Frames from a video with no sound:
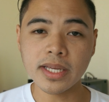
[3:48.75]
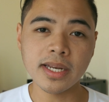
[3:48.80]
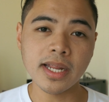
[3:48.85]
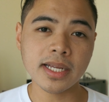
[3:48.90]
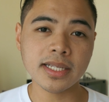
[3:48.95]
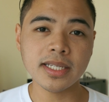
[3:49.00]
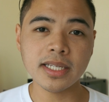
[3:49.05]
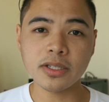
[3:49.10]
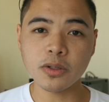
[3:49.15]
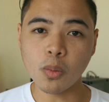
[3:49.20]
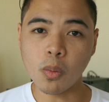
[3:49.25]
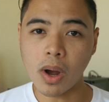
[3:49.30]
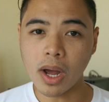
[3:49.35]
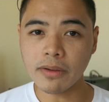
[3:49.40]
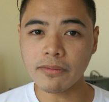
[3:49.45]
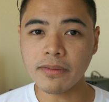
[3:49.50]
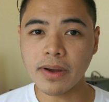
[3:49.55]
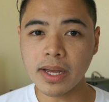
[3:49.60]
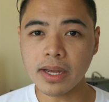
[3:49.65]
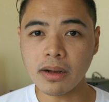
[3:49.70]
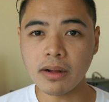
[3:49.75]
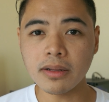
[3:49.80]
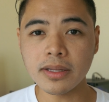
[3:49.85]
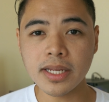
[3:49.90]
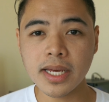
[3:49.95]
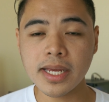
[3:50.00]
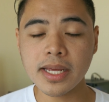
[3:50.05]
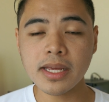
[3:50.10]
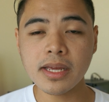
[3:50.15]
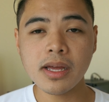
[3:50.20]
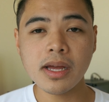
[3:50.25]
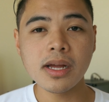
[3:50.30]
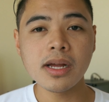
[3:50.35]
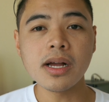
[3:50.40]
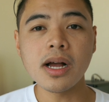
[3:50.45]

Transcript: connected to Wi-Fi all day,